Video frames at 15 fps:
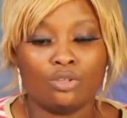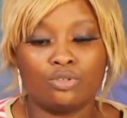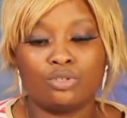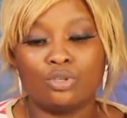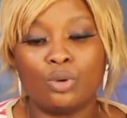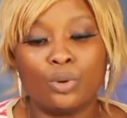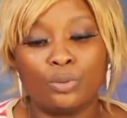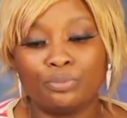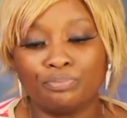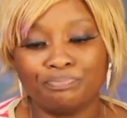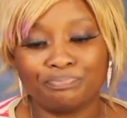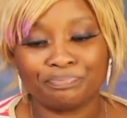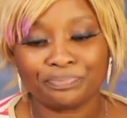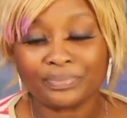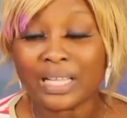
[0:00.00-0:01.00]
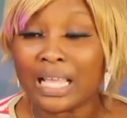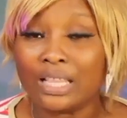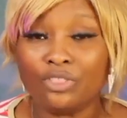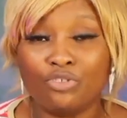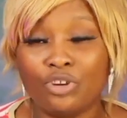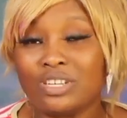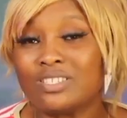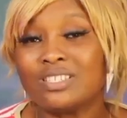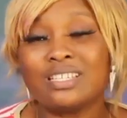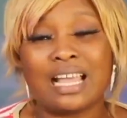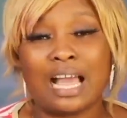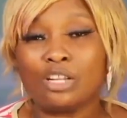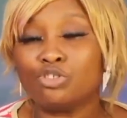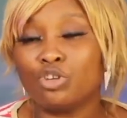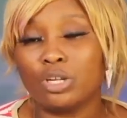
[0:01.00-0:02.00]
So dressing
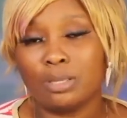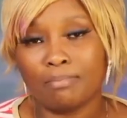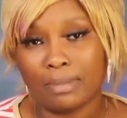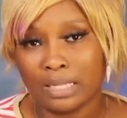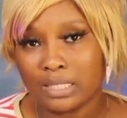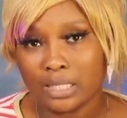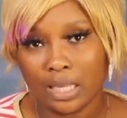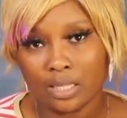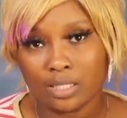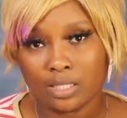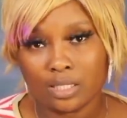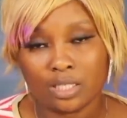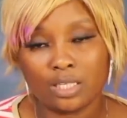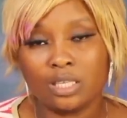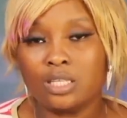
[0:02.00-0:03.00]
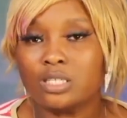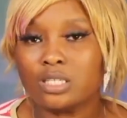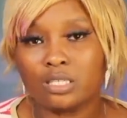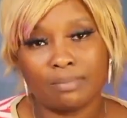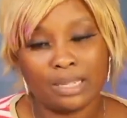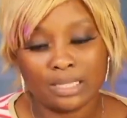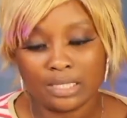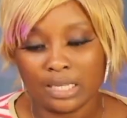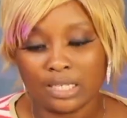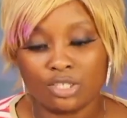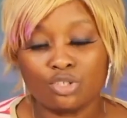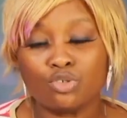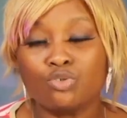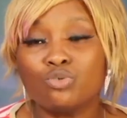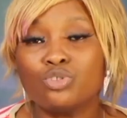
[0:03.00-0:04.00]
actually matters. It
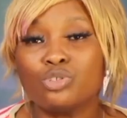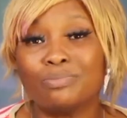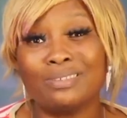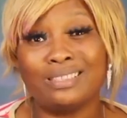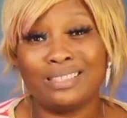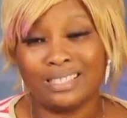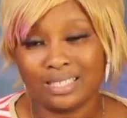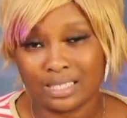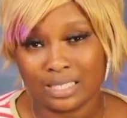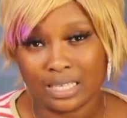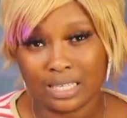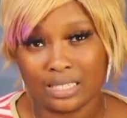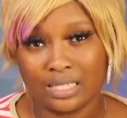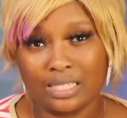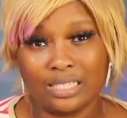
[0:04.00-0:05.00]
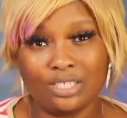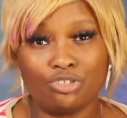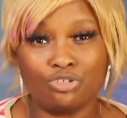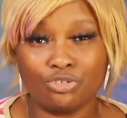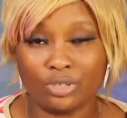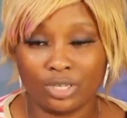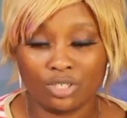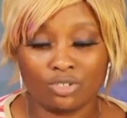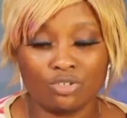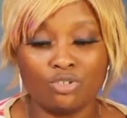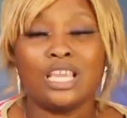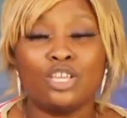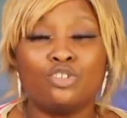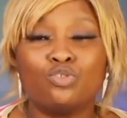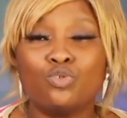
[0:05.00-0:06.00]
matters. It's good to be decently dressed.
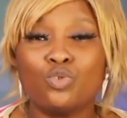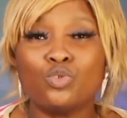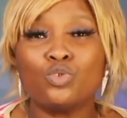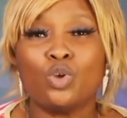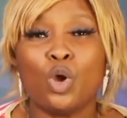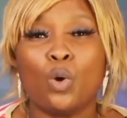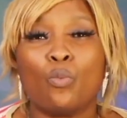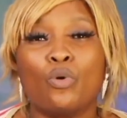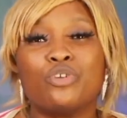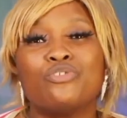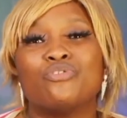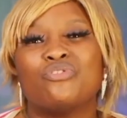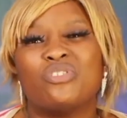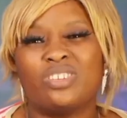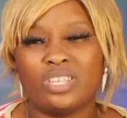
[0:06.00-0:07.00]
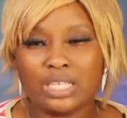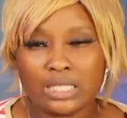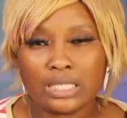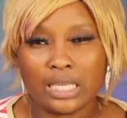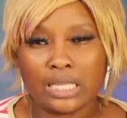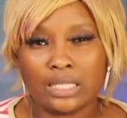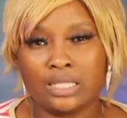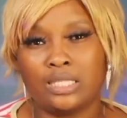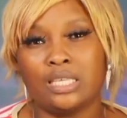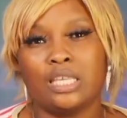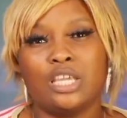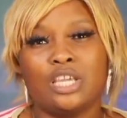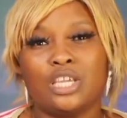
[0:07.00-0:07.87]
It's good when you're decent.